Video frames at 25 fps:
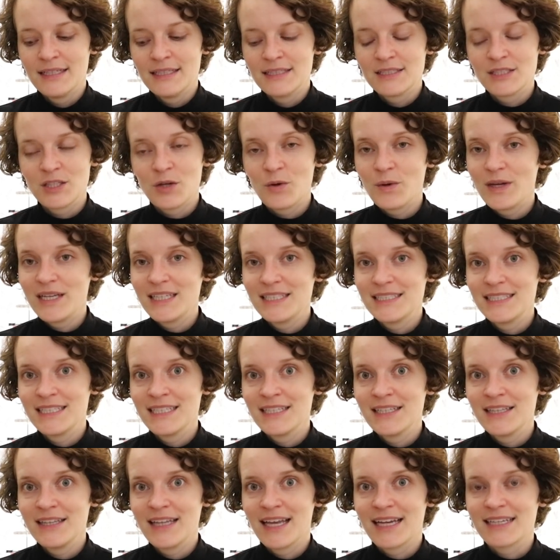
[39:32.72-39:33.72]
So
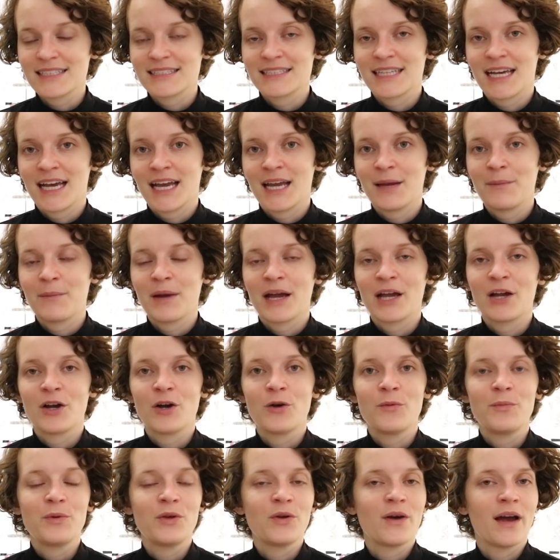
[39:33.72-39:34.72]
until next time, I
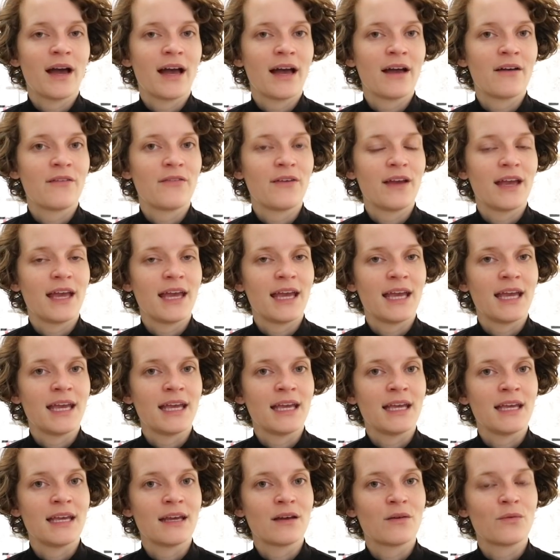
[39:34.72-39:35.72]
hope you have
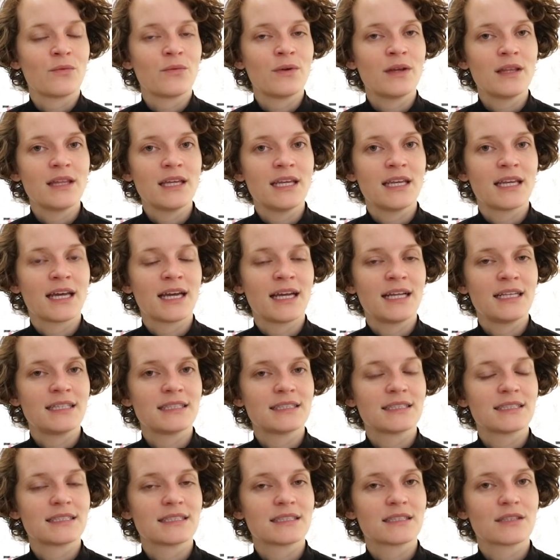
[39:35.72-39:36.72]
a really nice
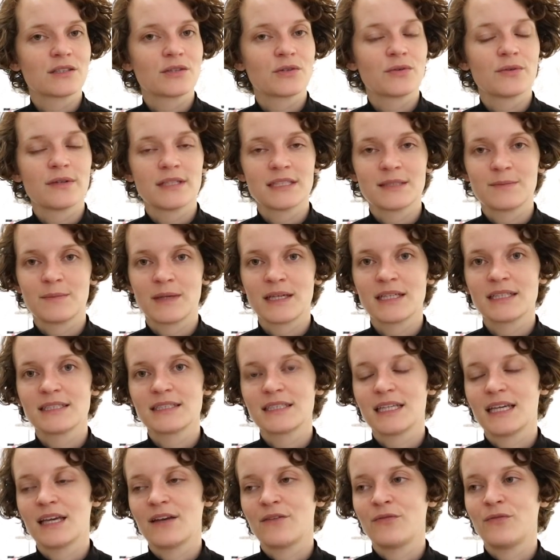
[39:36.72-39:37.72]
Christmas
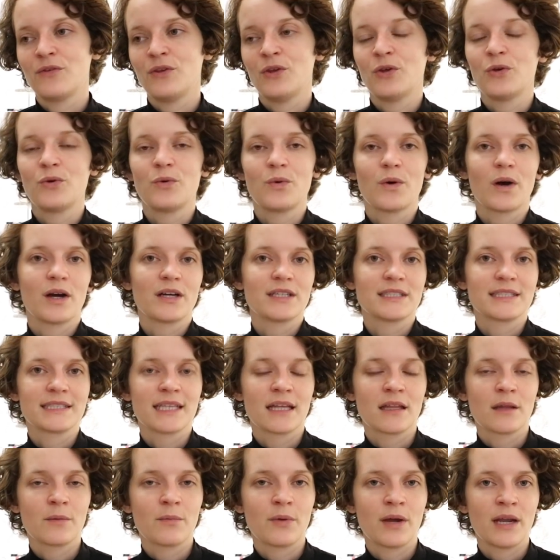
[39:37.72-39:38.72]
if you are
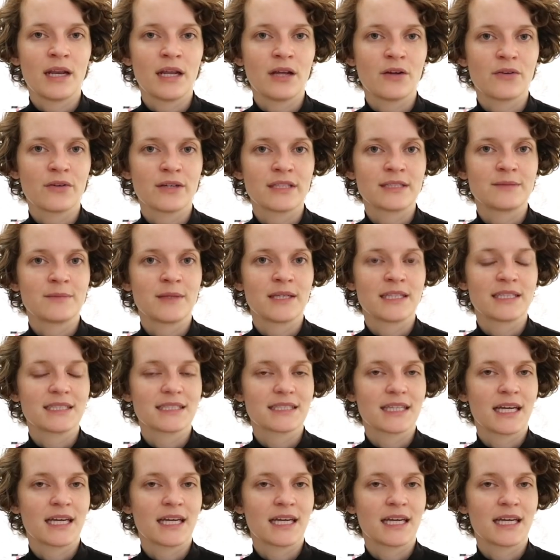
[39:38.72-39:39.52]
celebrating Christmas.